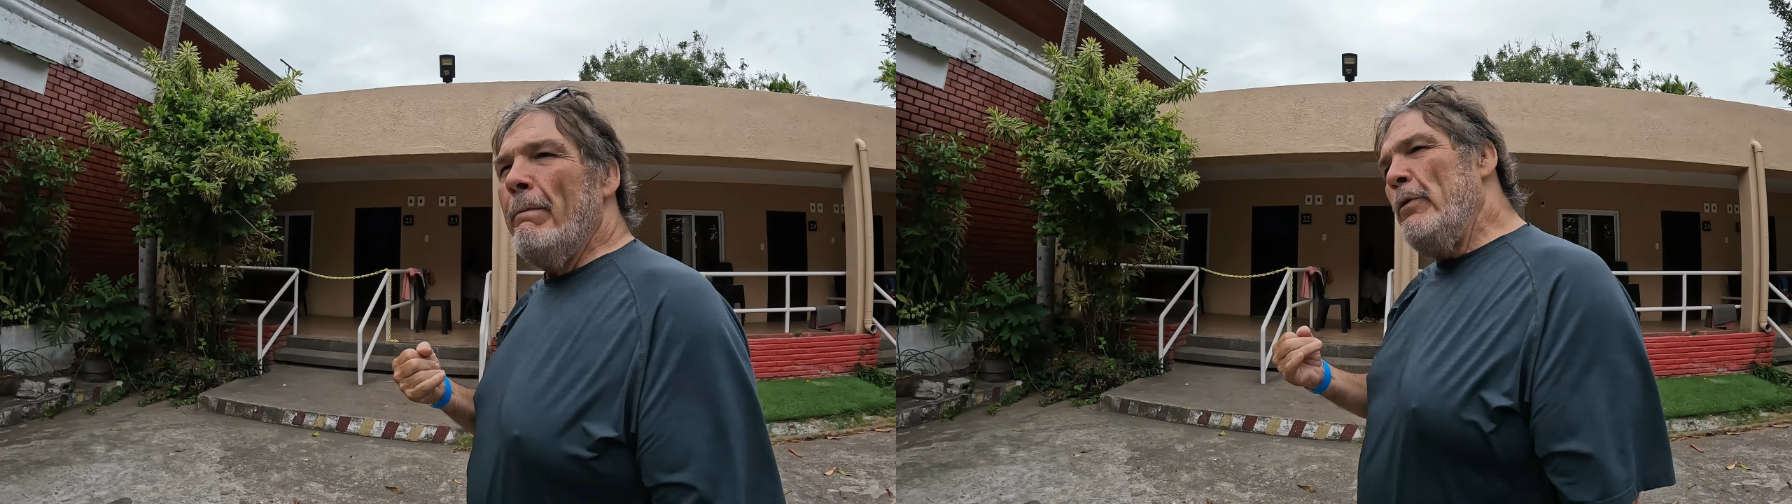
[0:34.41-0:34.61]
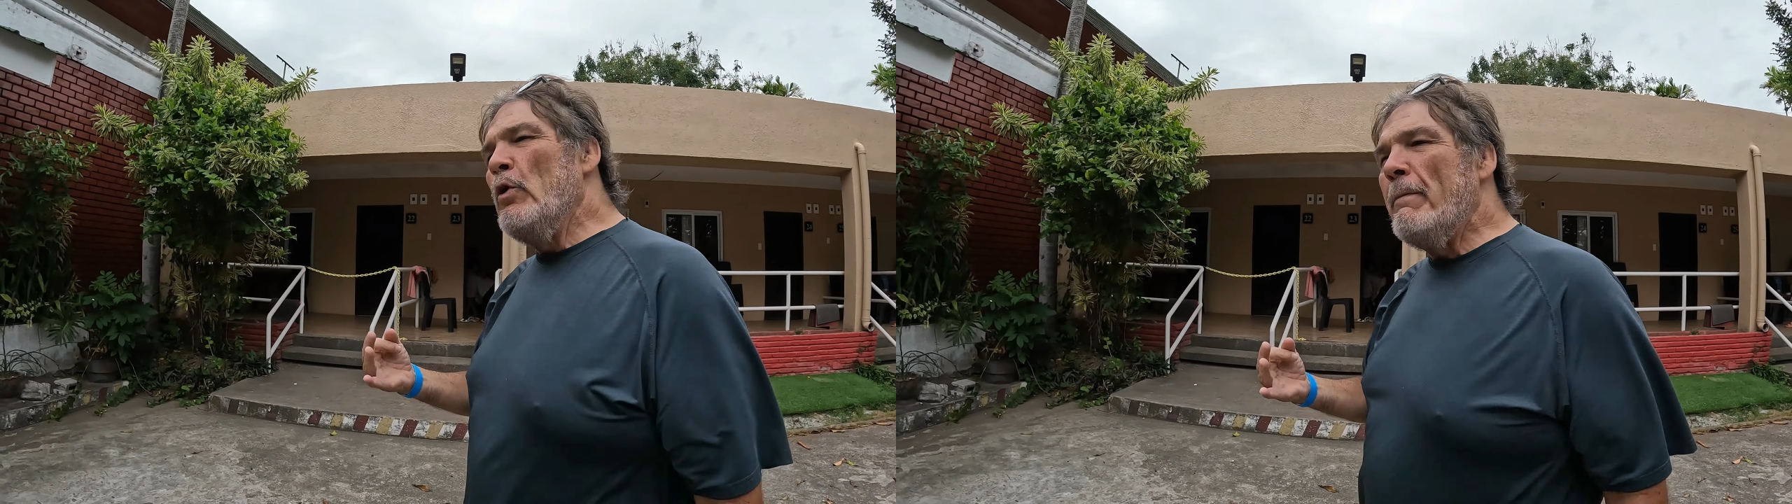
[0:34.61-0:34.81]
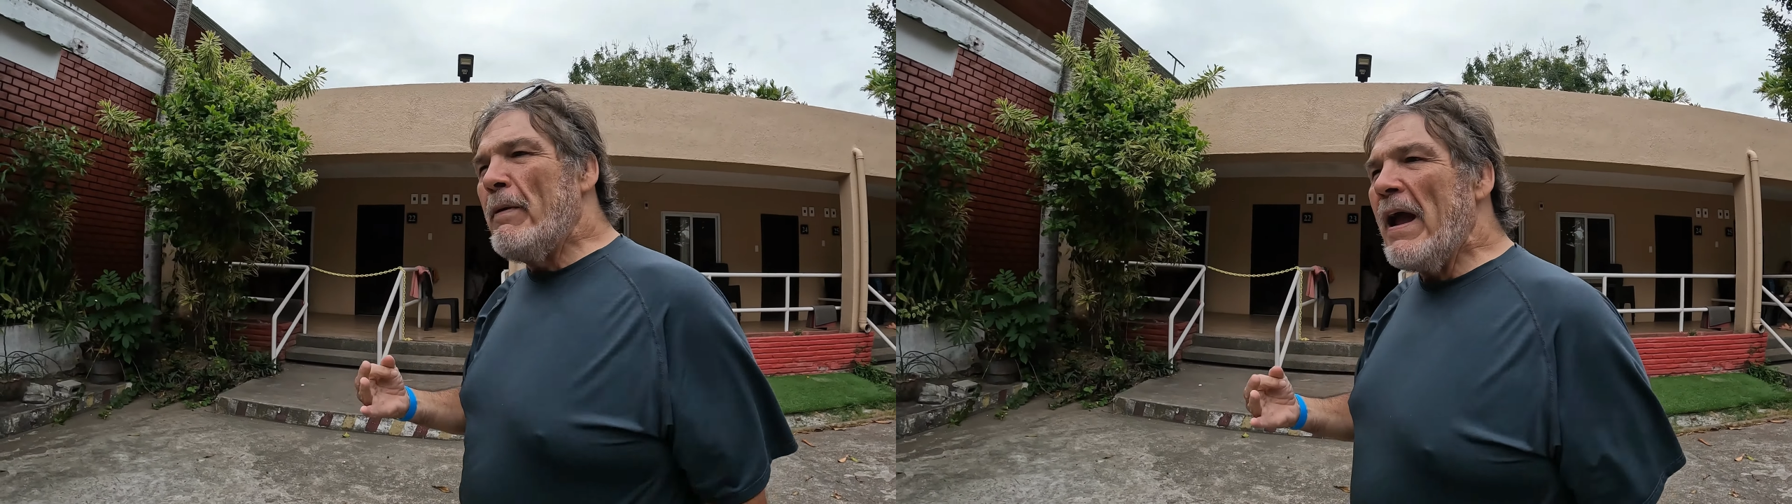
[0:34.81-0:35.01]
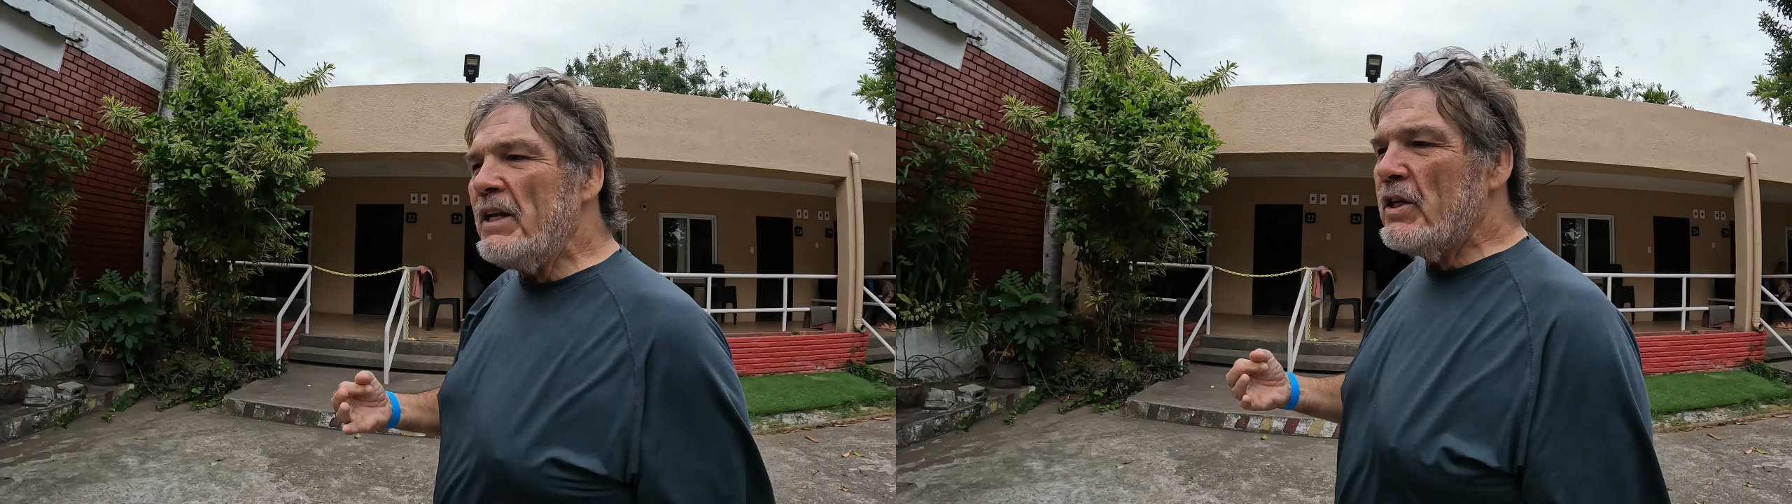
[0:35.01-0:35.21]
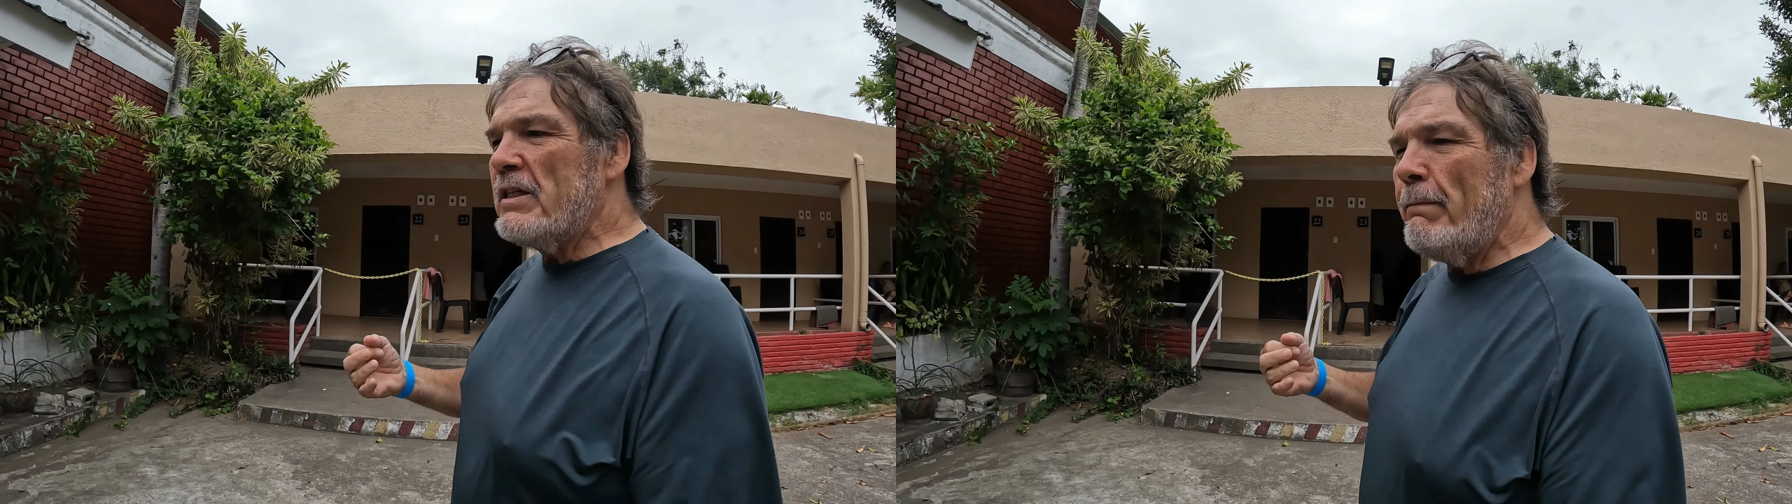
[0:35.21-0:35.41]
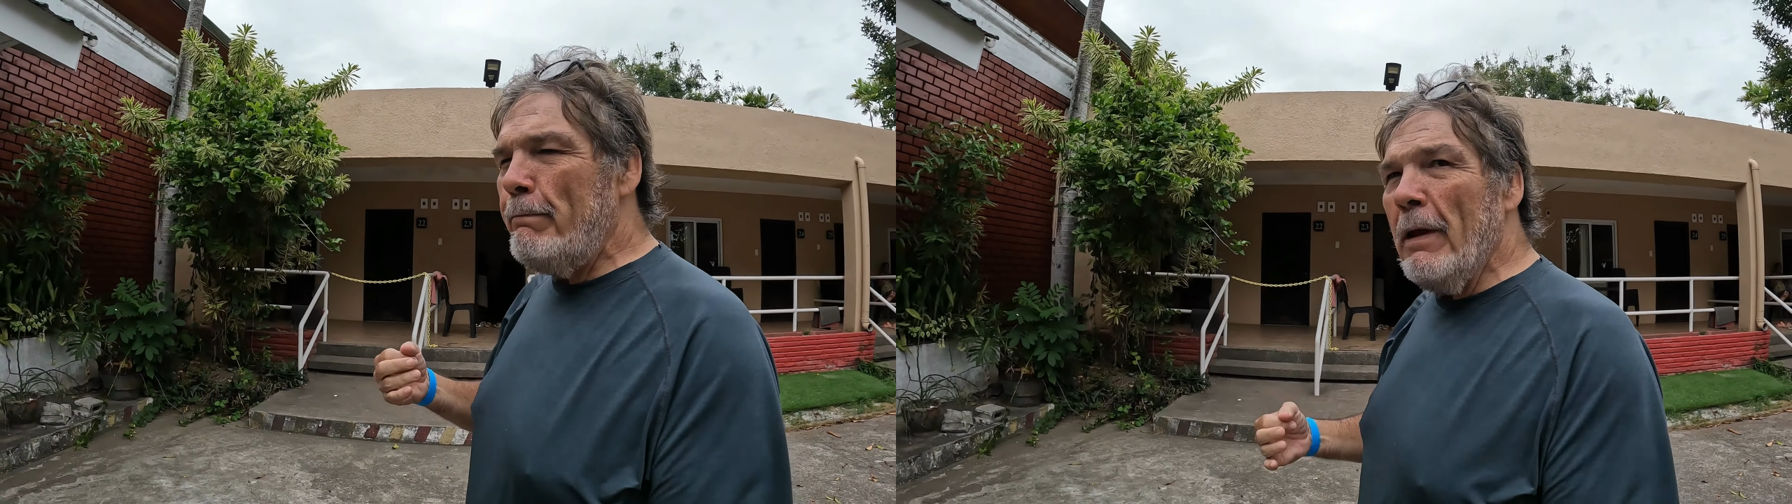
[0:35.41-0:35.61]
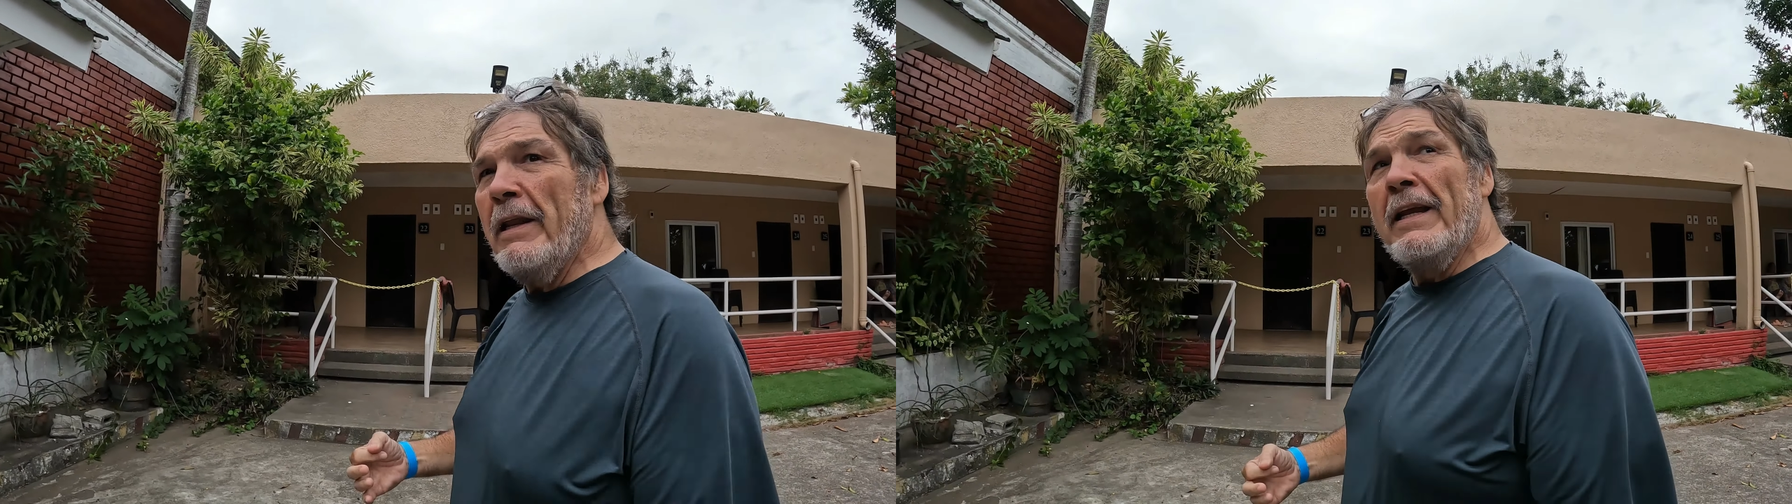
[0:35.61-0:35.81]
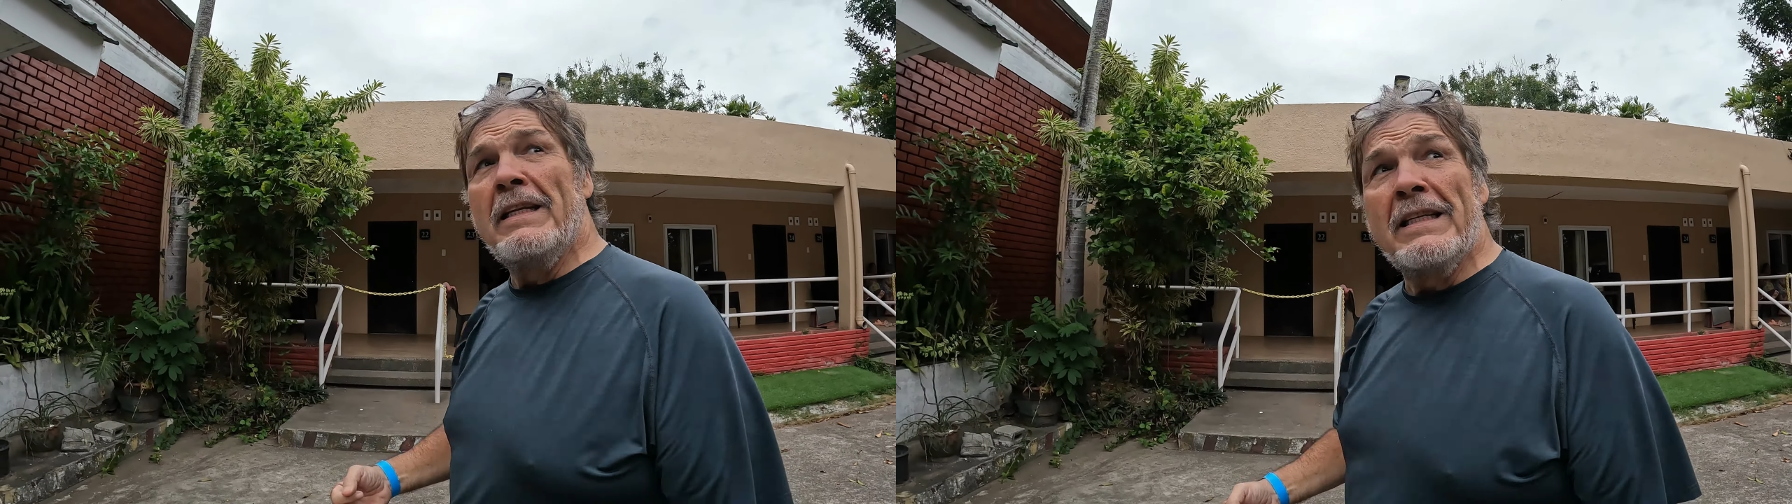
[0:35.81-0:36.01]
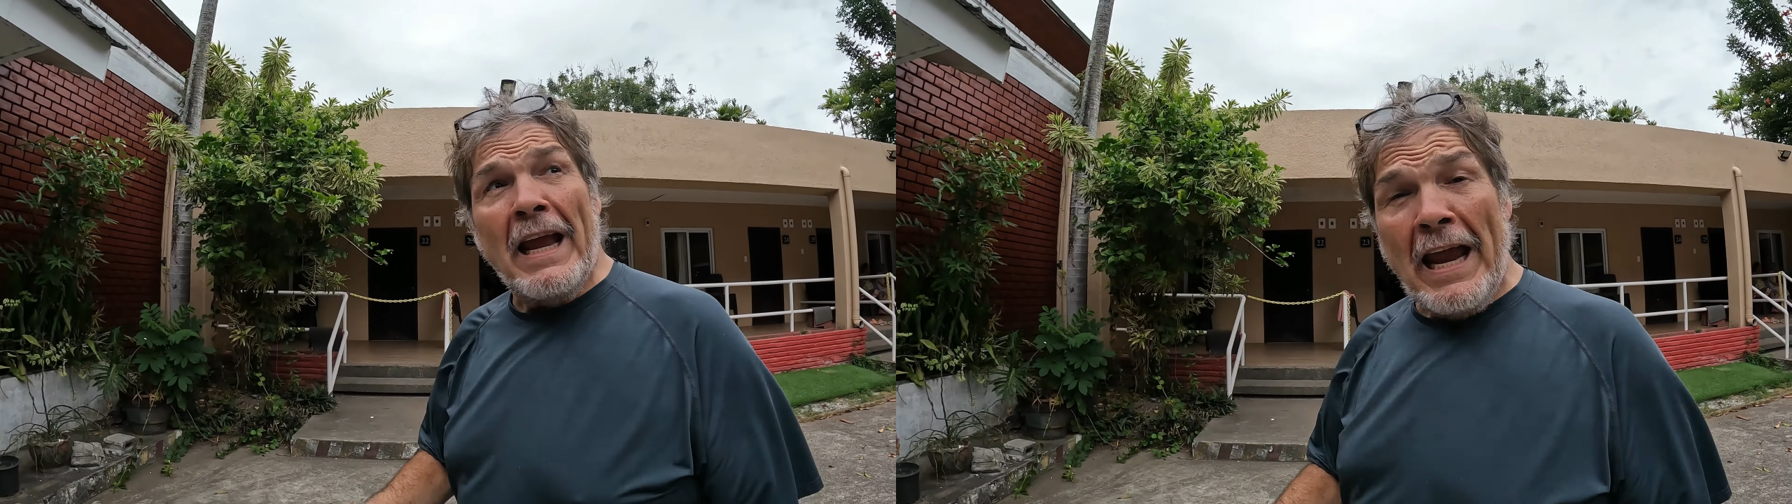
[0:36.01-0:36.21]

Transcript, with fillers: beauty pageants, billiards,